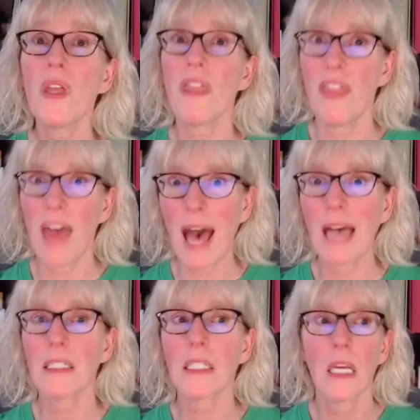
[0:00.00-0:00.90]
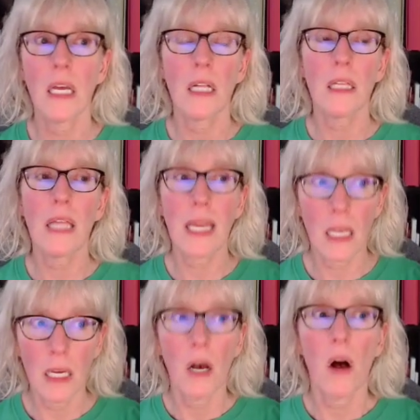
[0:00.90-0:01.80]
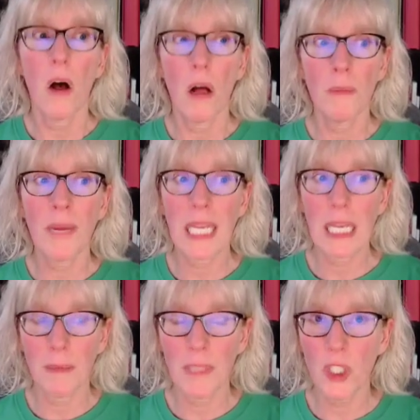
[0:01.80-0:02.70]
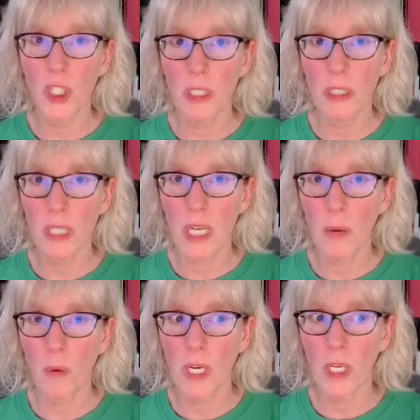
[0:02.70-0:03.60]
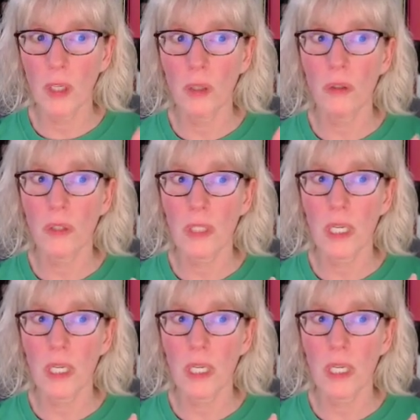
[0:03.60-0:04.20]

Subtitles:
that, like all my images that I want to use,